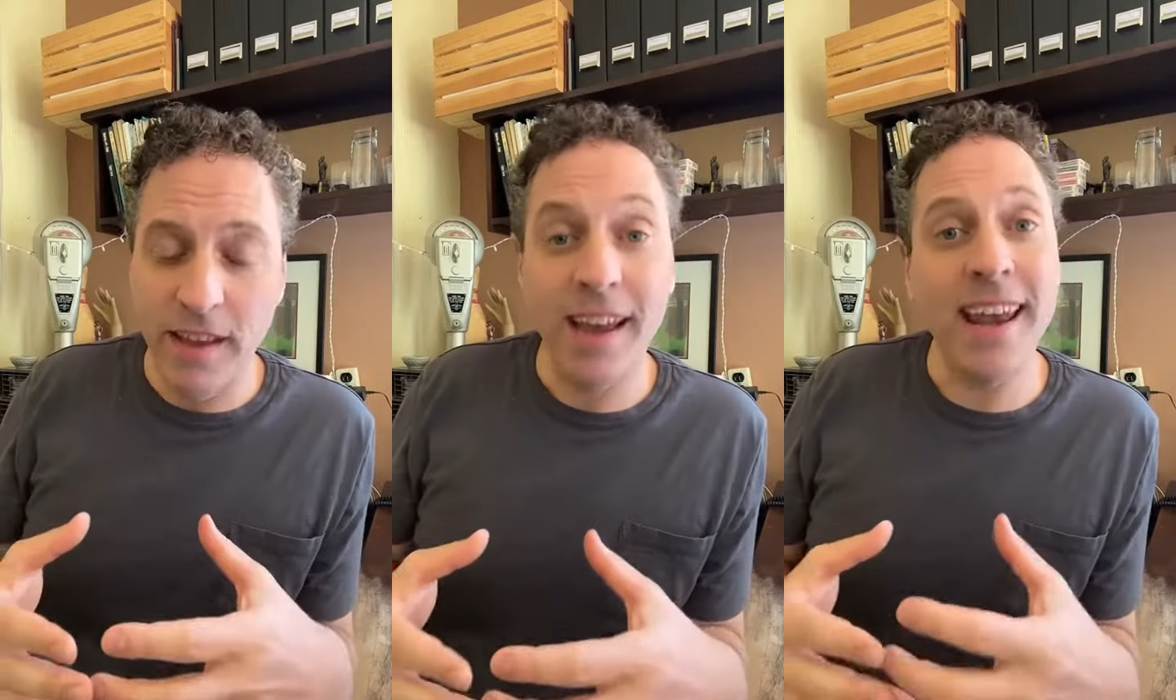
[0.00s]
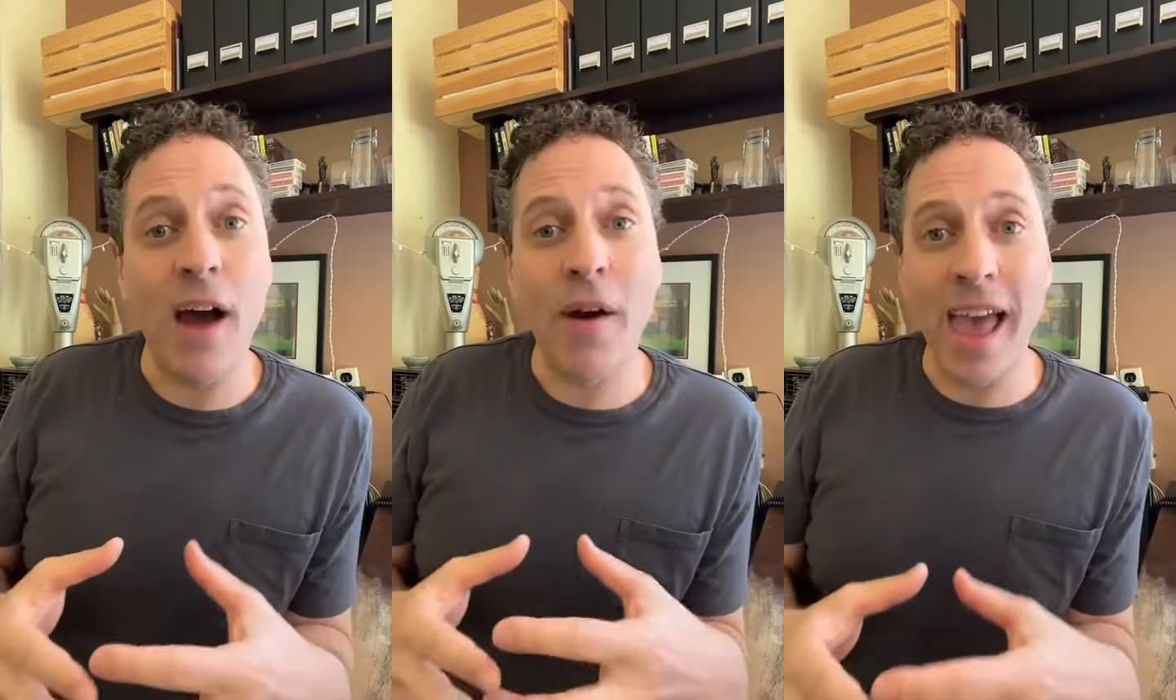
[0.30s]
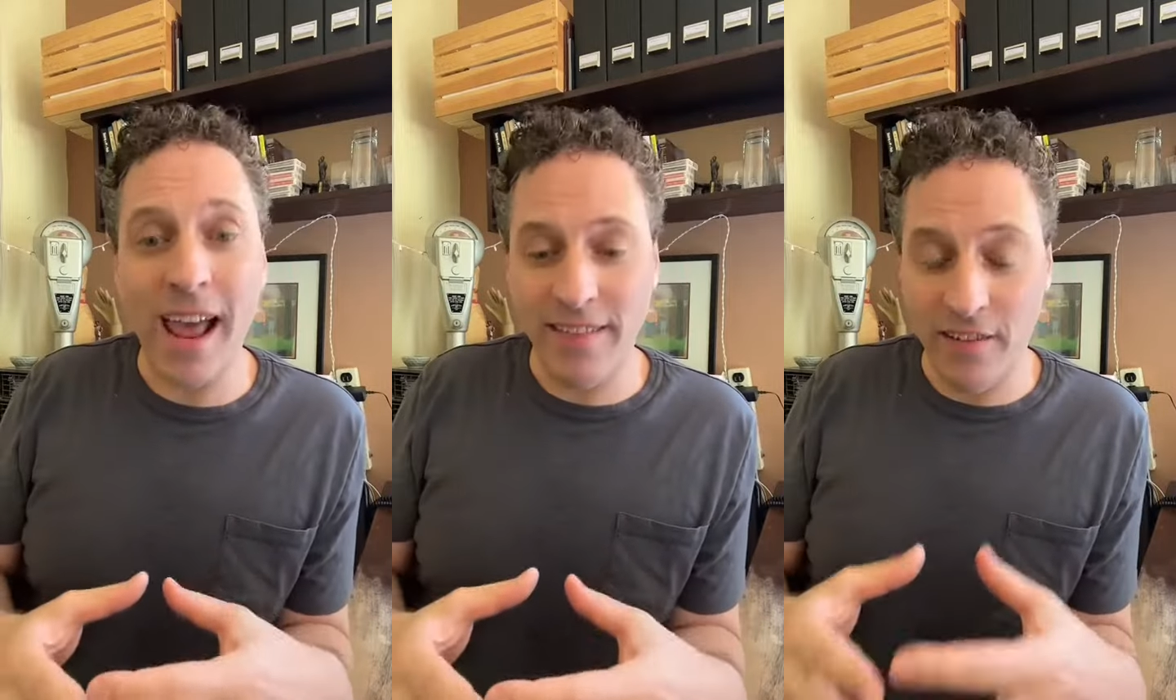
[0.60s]
and now I
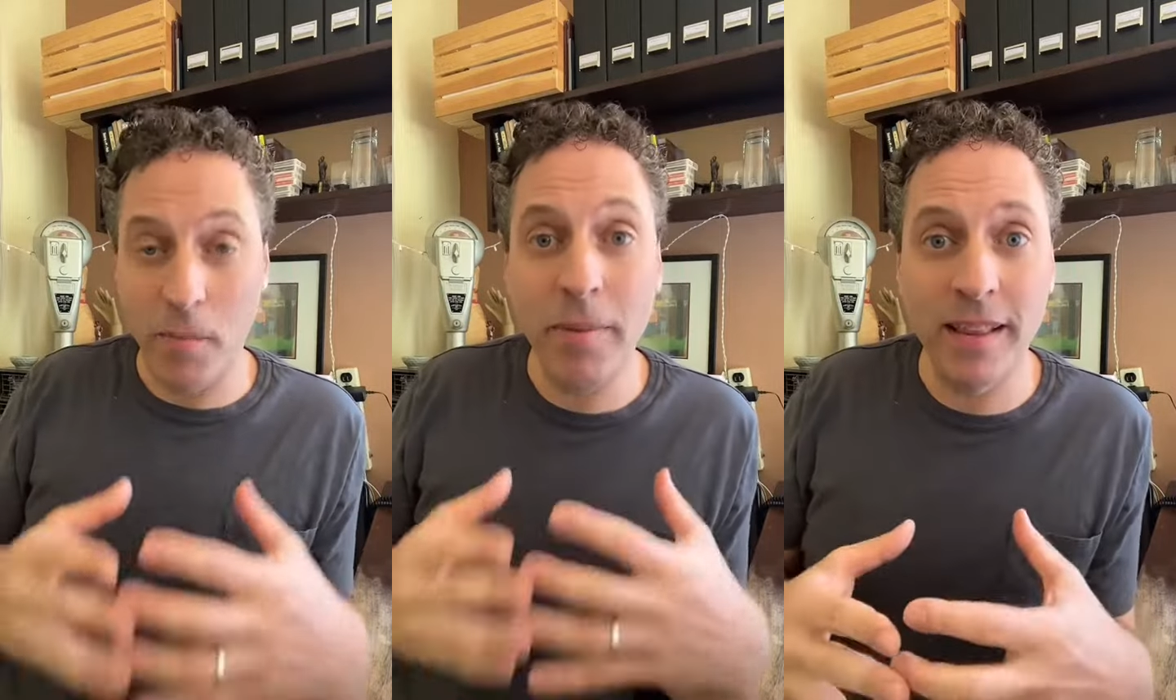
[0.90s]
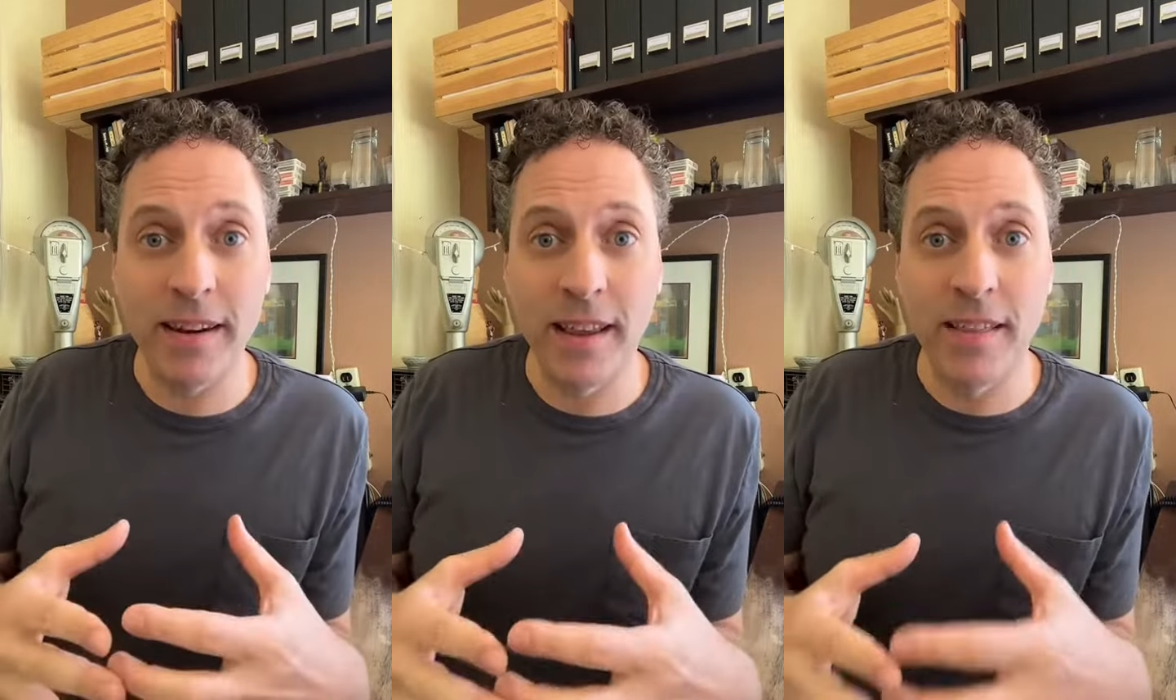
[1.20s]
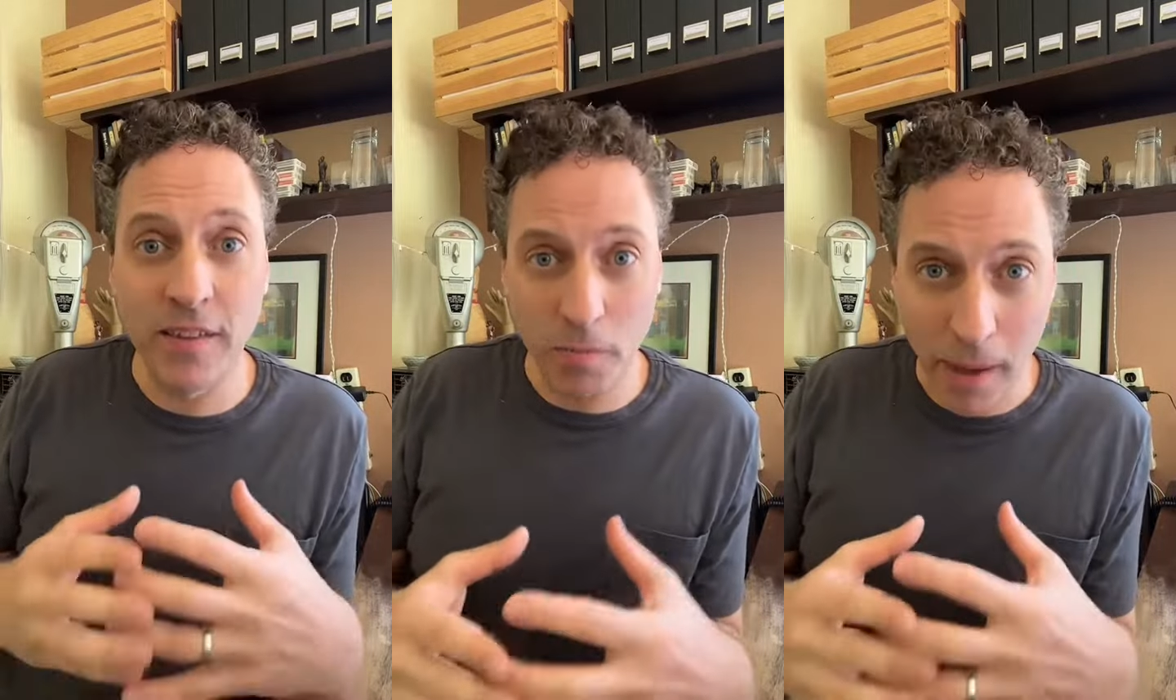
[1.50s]
had this ability,
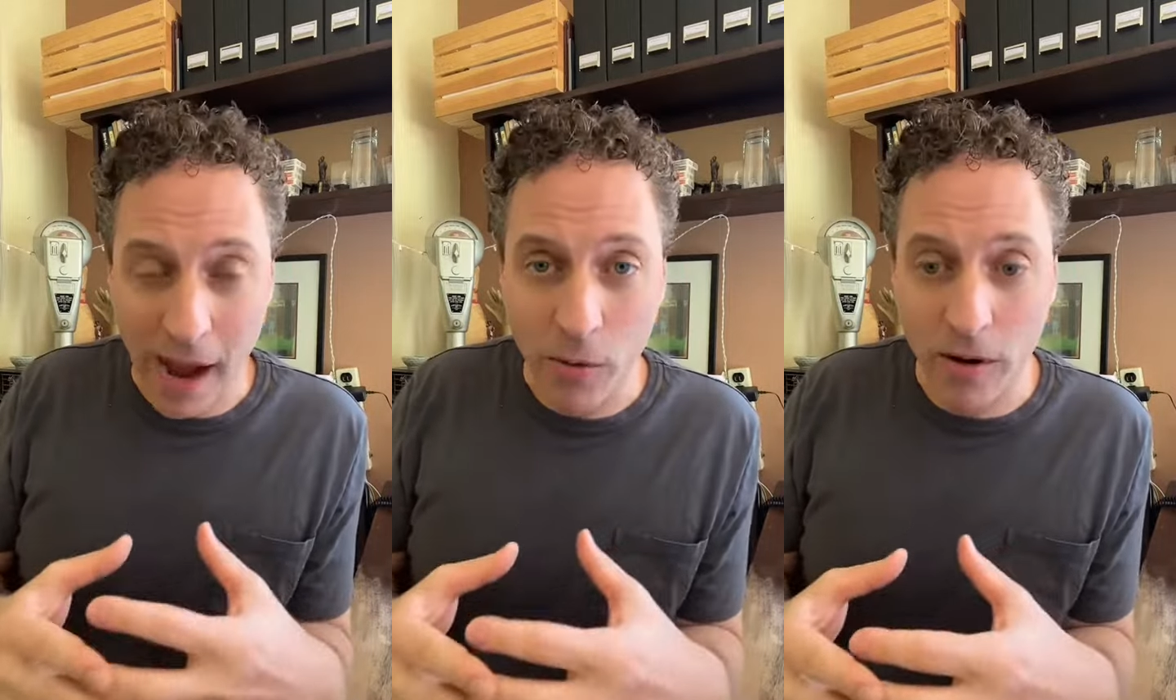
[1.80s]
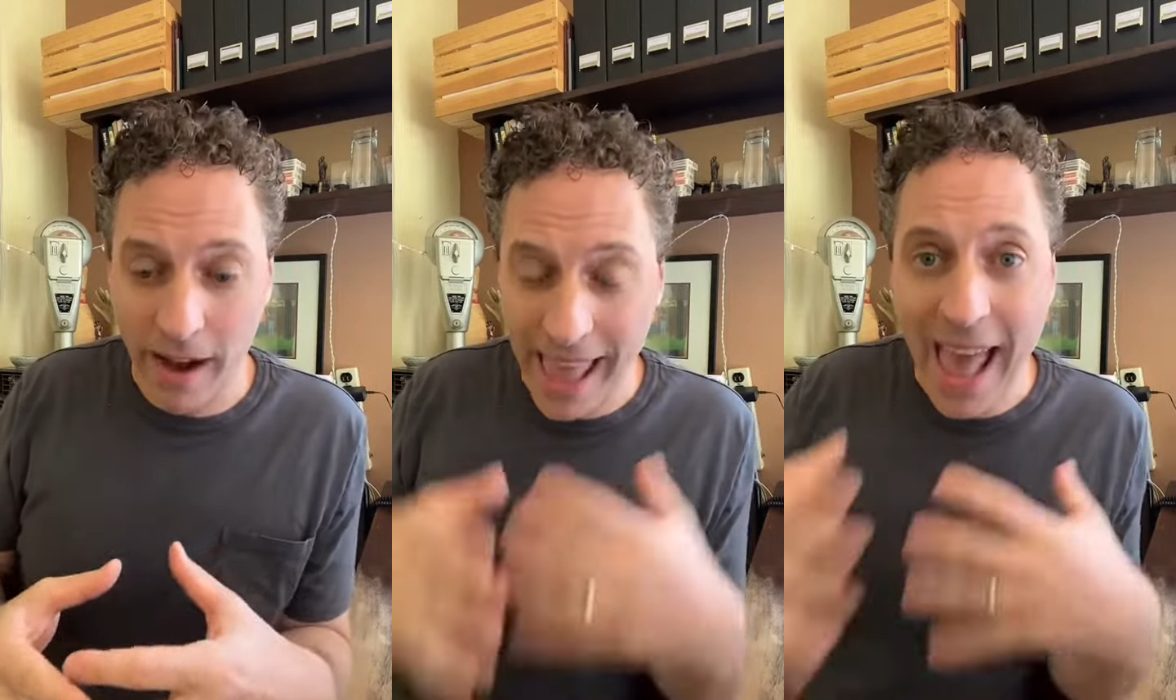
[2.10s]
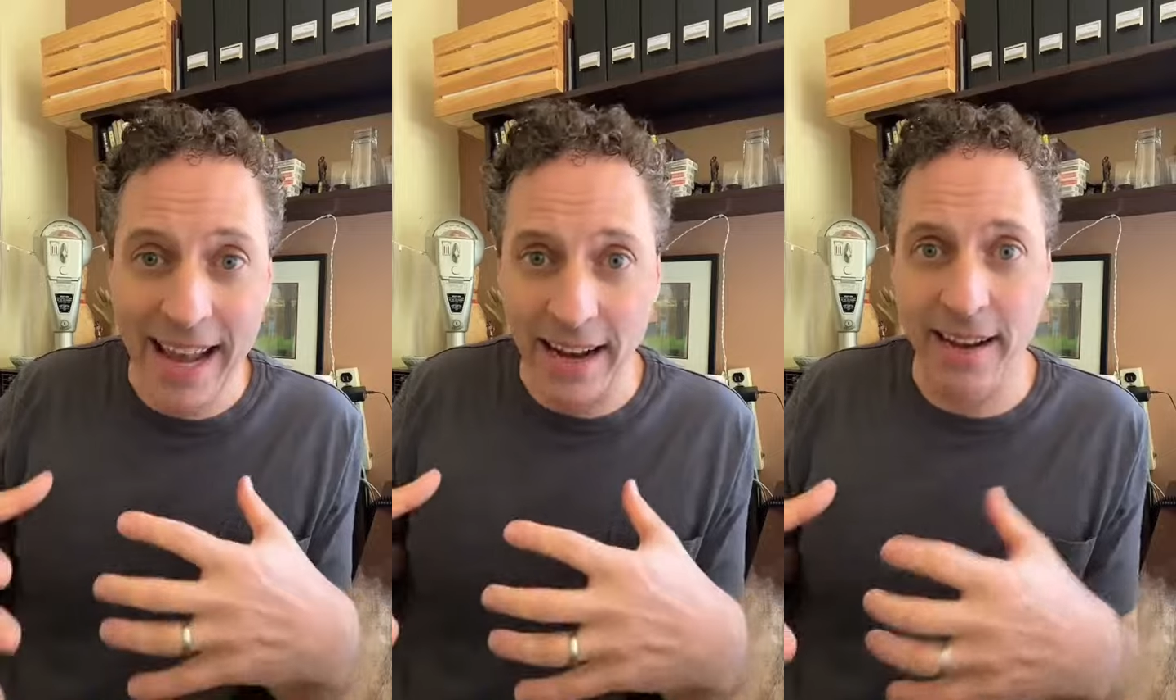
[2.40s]
this power. I
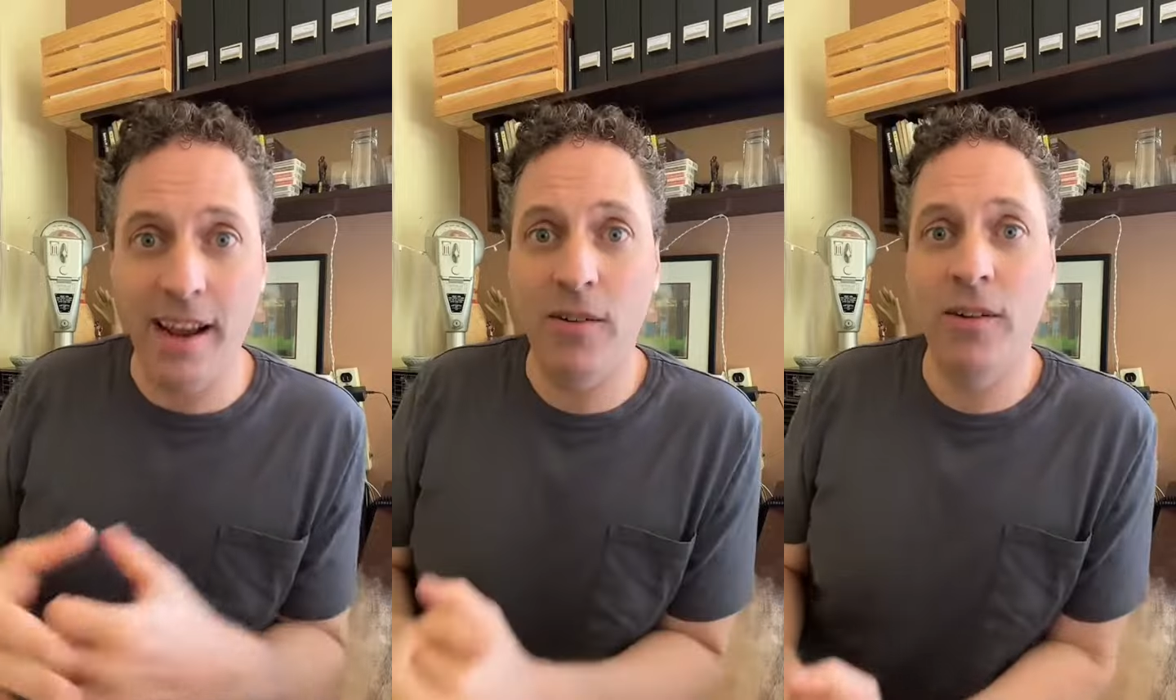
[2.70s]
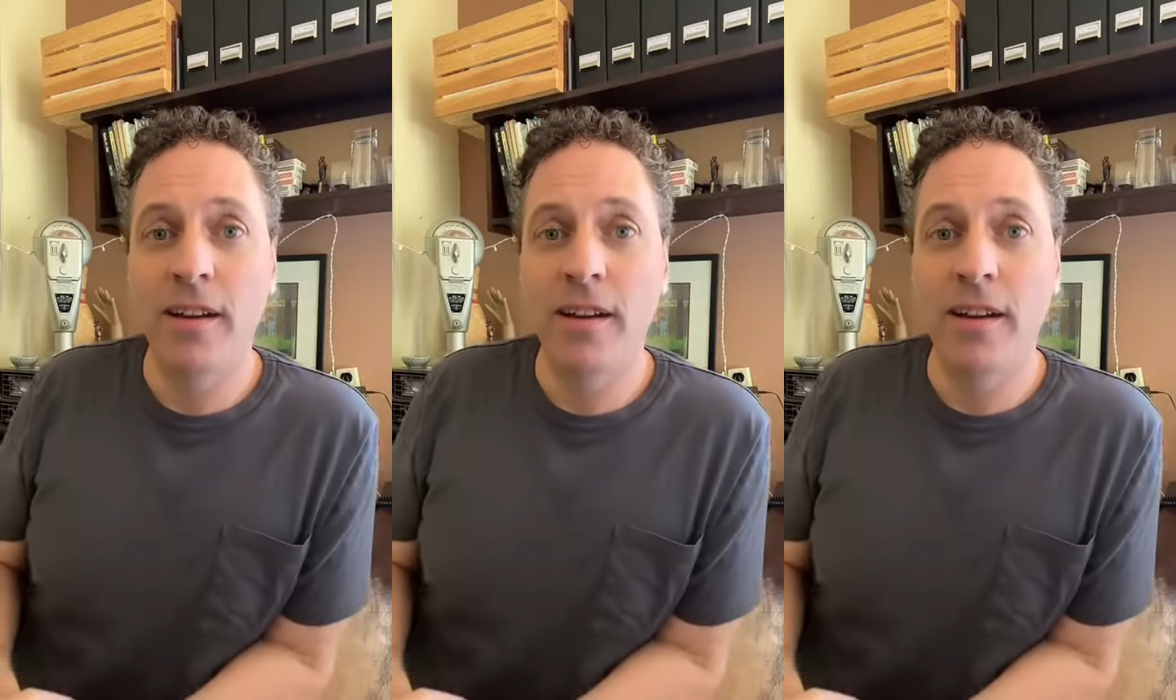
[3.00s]
had it now.